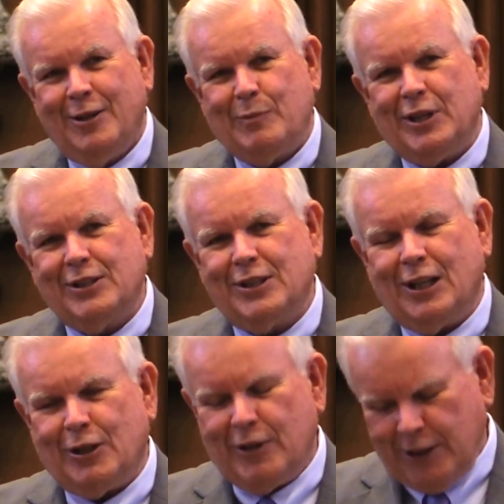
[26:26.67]

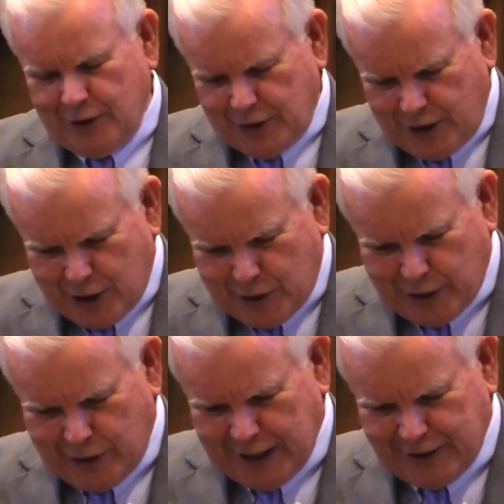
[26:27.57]
President Lorenzo Snow
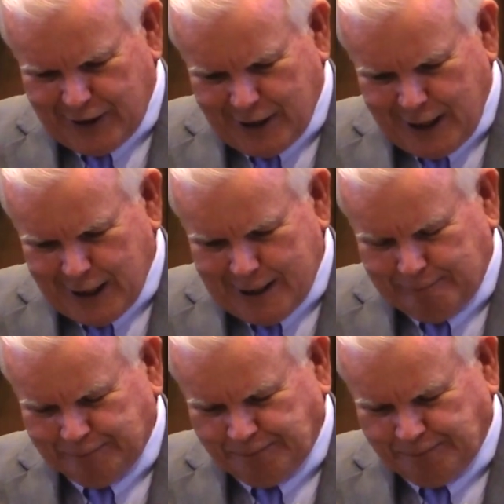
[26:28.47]
addressed the